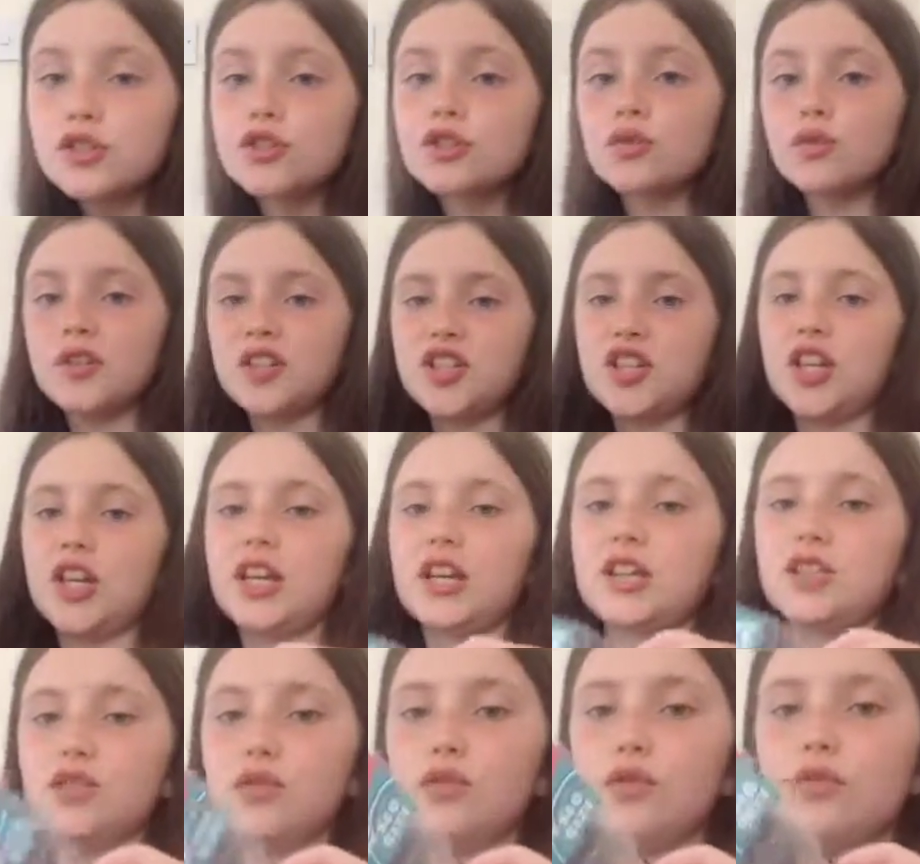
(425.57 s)
squishy
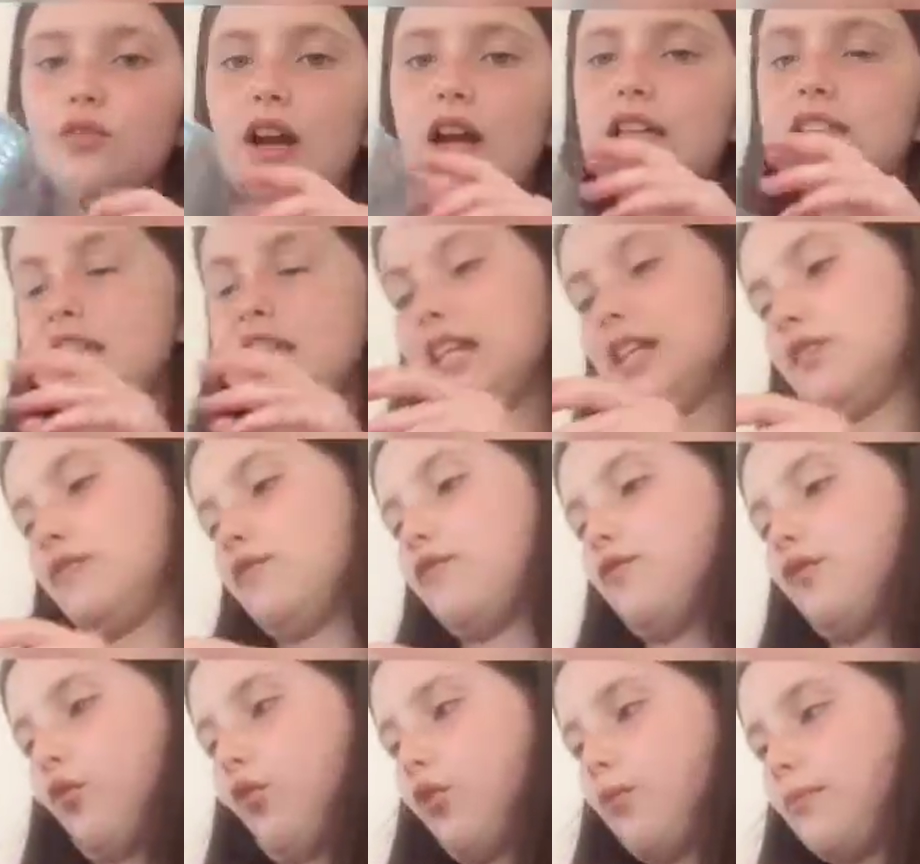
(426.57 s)
slow rising
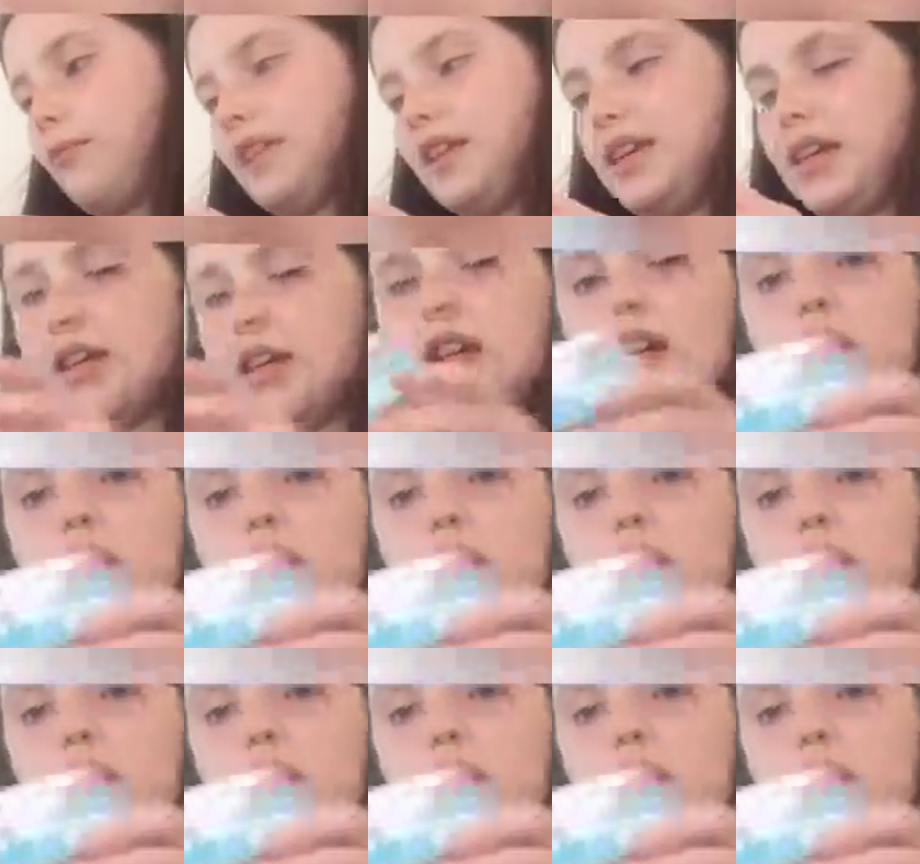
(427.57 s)
from the